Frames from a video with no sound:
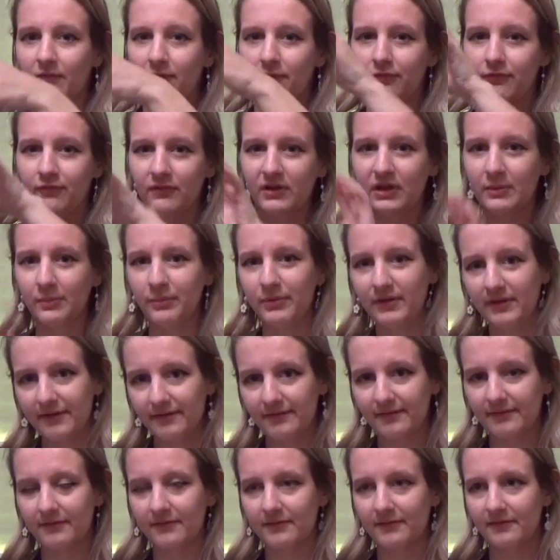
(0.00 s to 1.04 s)
3
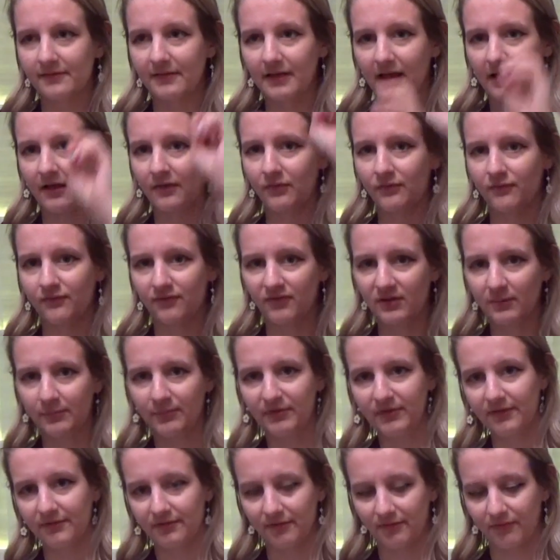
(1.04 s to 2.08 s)
pieces and 3
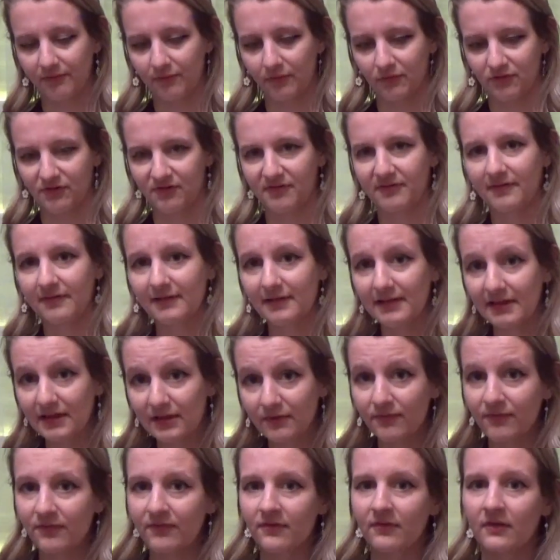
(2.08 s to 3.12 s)
pieces for
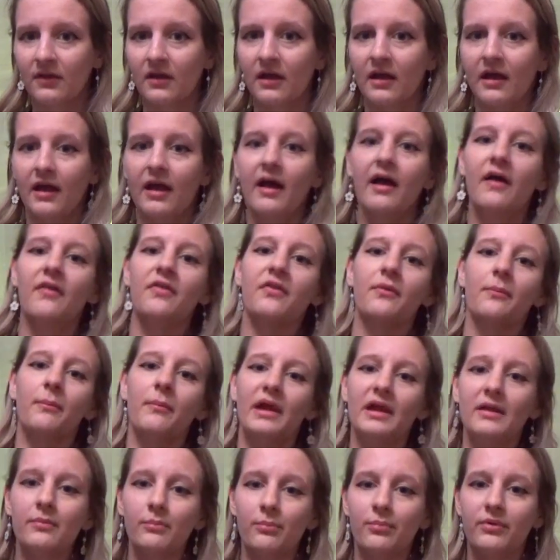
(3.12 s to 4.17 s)
sleeves, and the
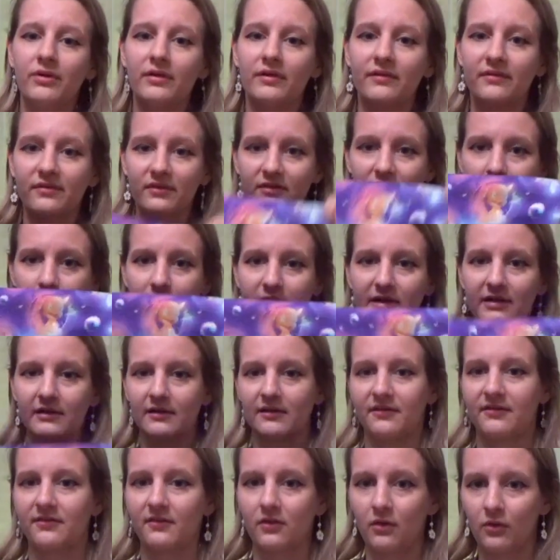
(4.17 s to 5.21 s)
main piece in the middle
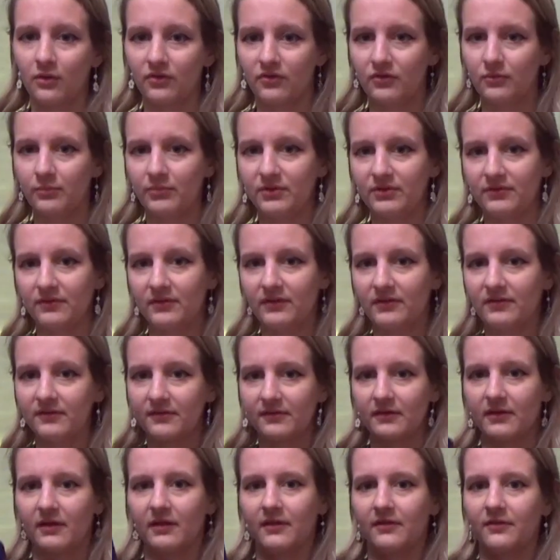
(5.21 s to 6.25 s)
is going to be
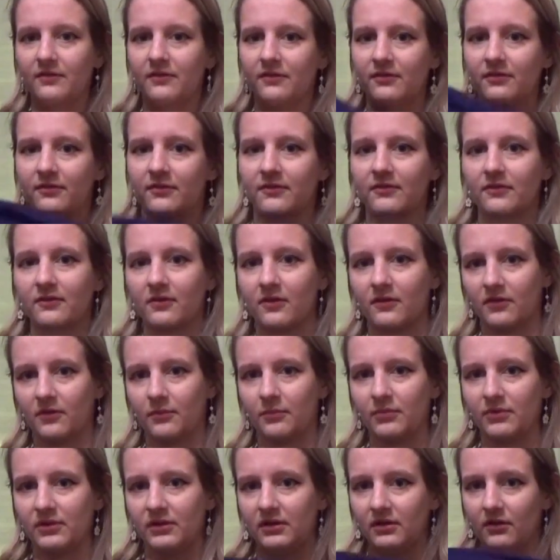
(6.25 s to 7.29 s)
this, and this is gonna
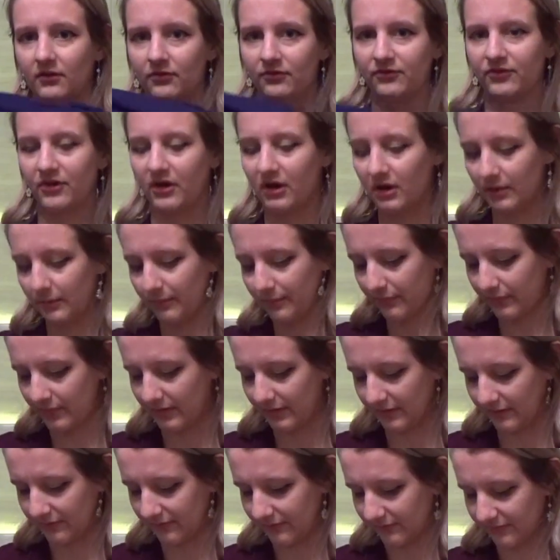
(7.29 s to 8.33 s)
be on top
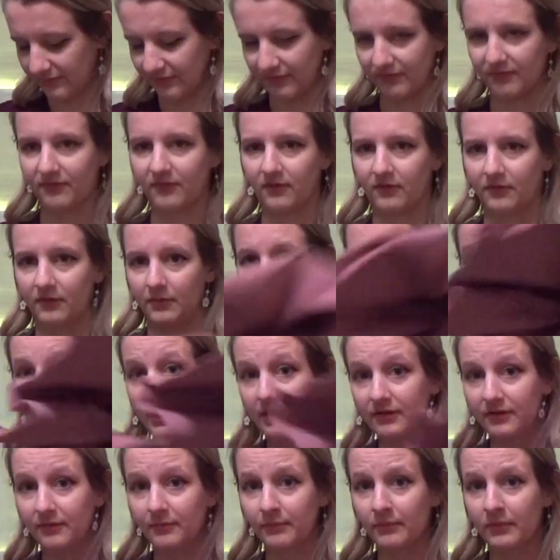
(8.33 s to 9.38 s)
and this on the
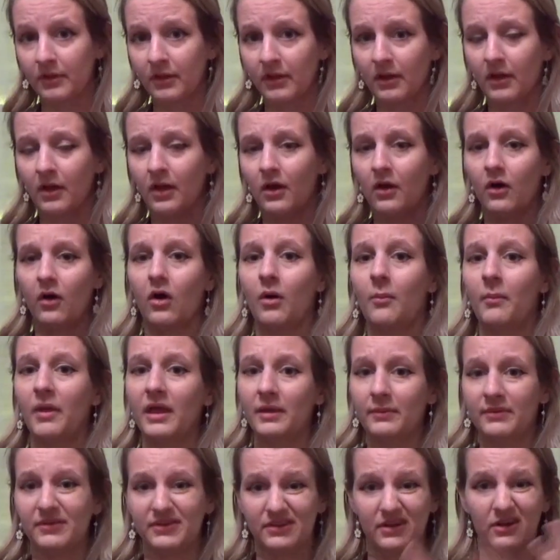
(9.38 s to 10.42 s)
bottom, or
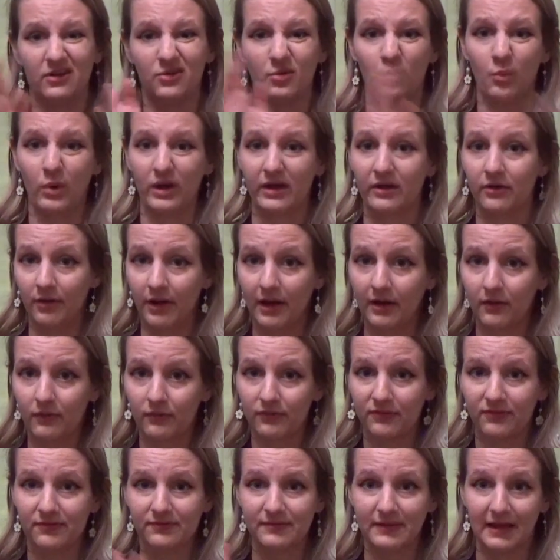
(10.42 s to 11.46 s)
maybe the other way
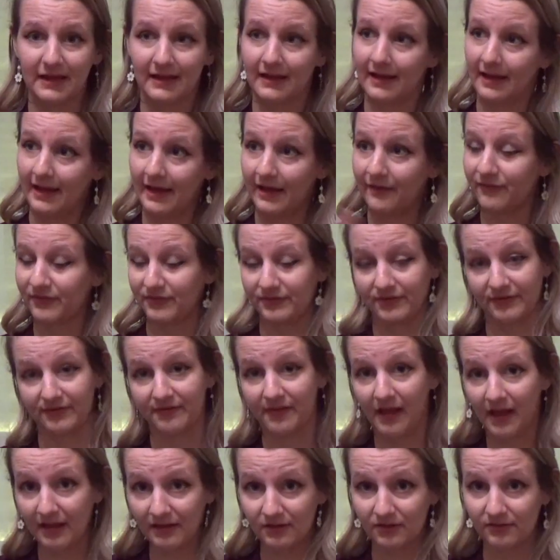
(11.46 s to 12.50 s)
around. That I haven't
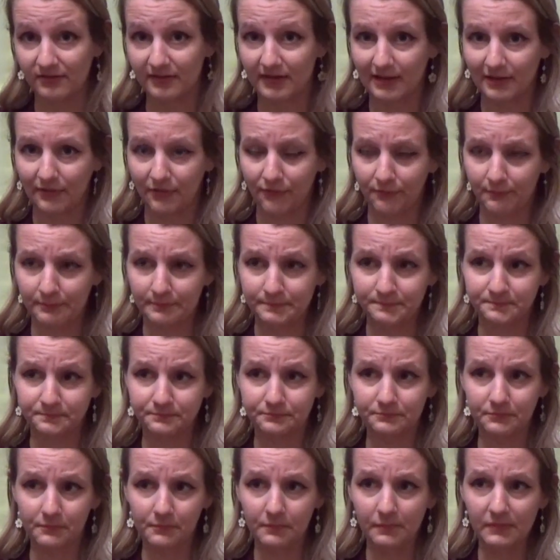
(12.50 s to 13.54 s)
decided yet.
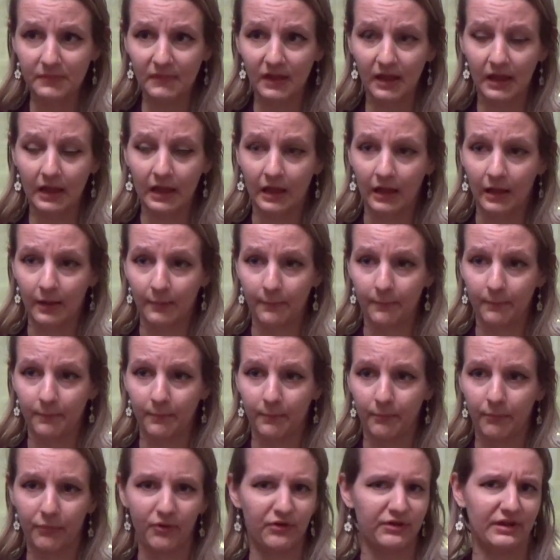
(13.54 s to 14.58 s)

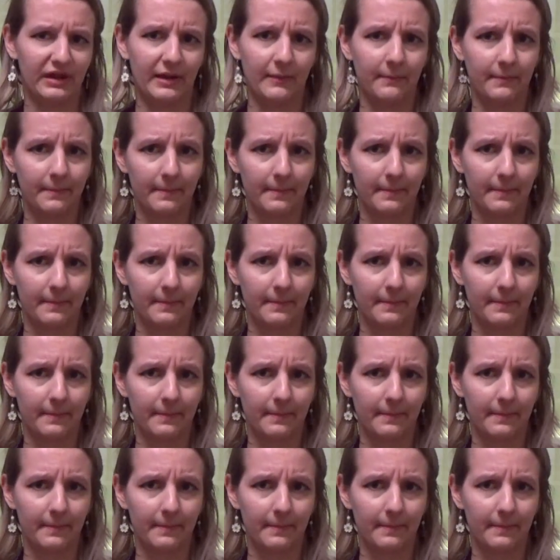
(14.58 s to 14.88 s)
But yeah,